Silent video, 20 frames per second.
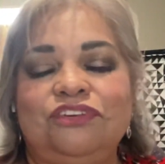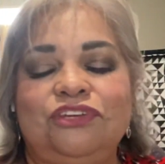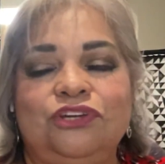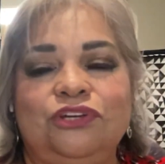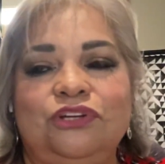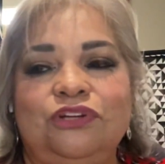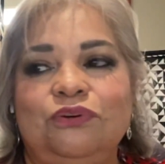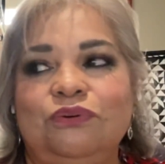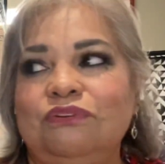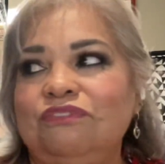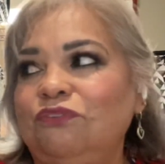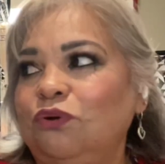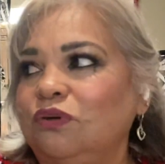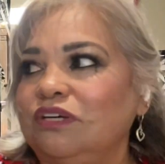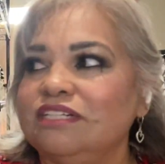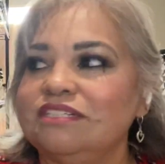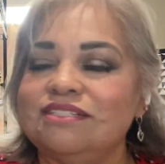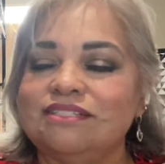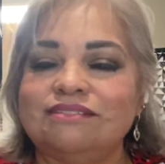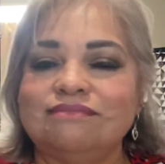You know, of
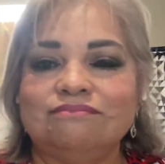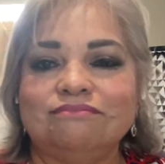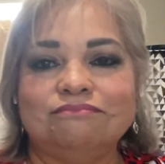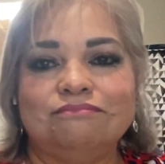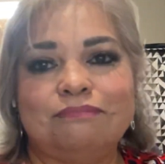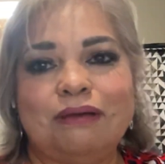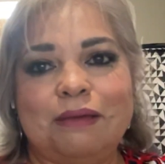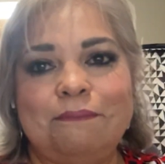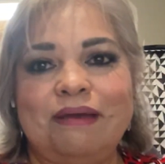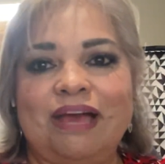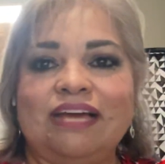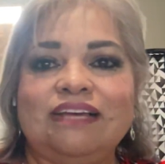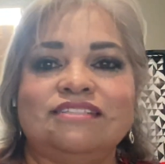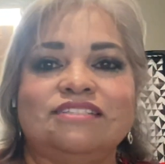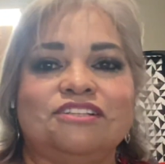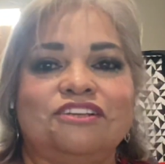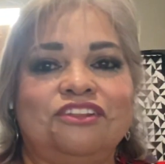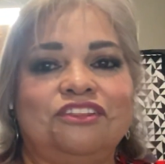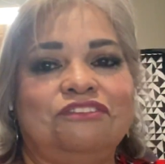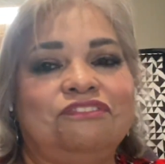course, my
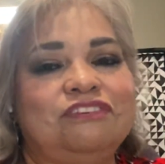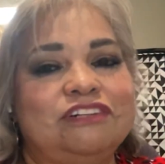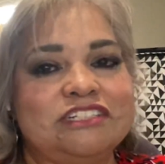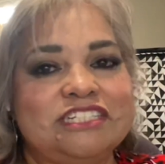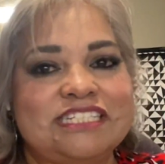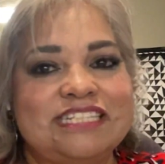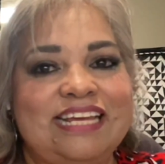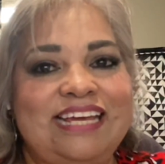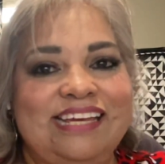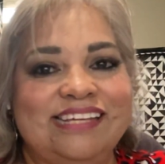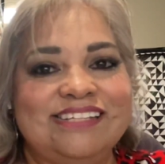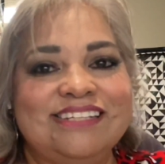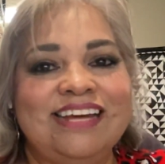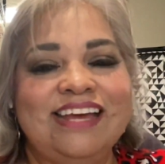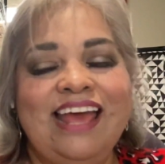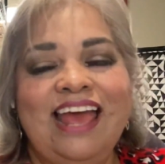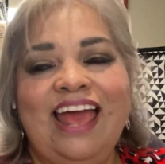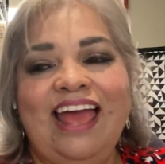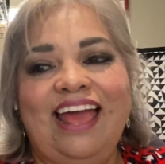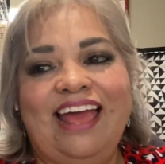bags are the first thing,
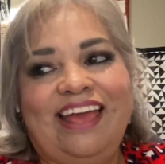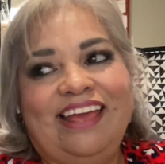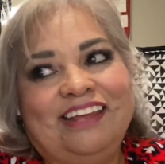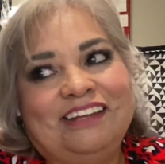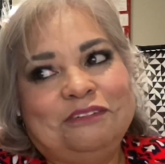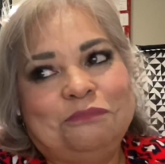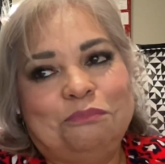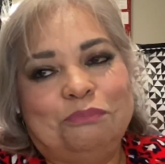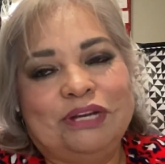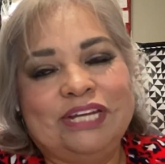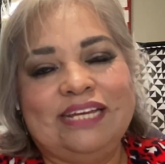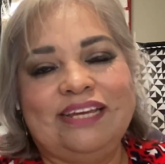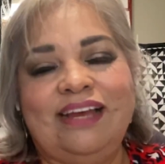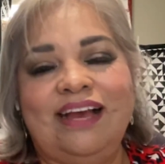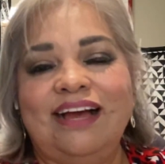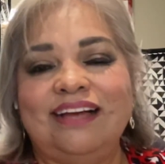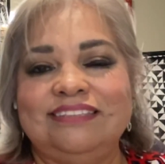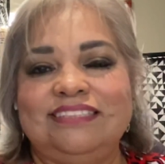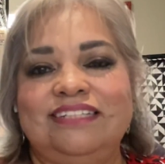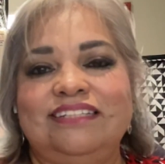and bringing
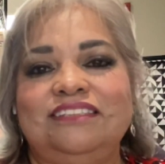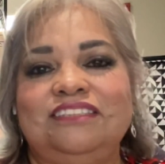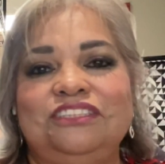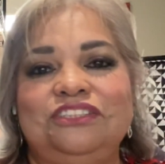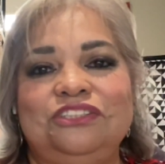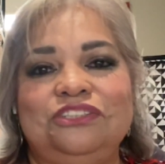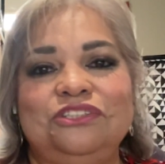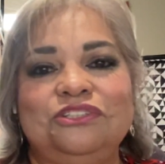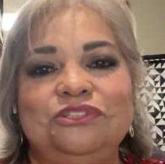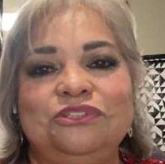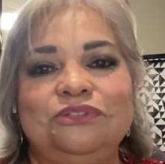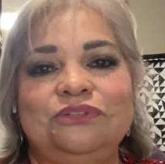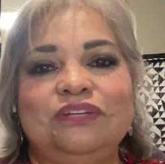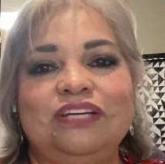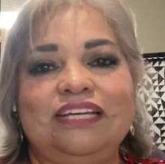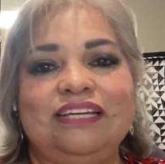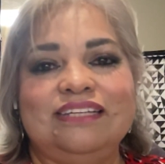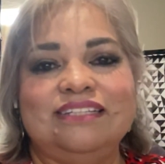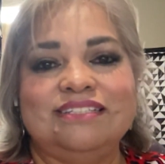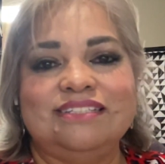content to you
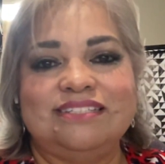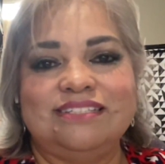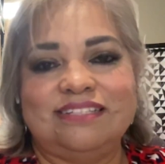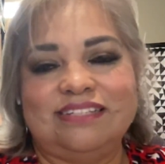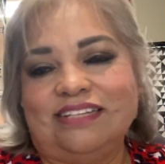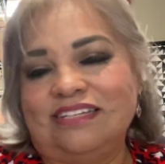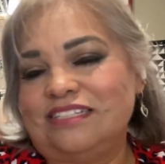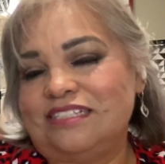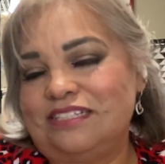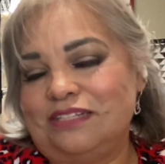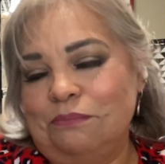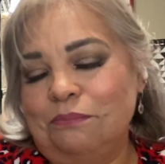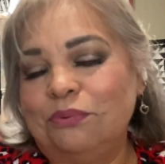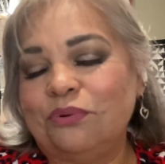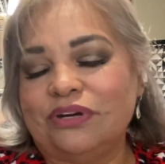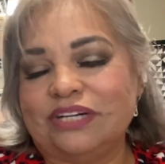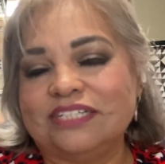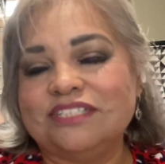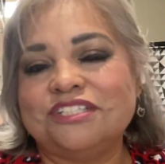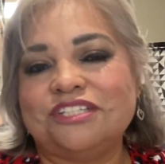is
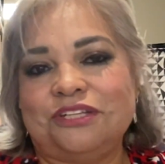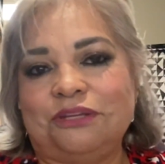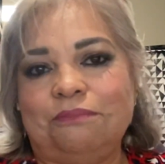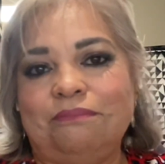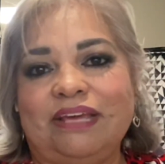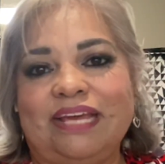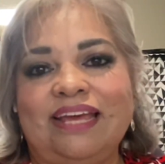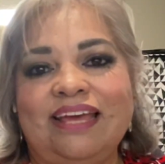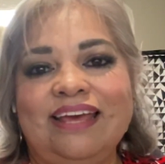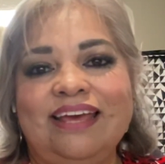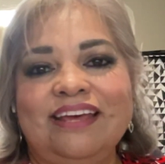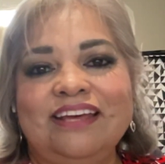important to me.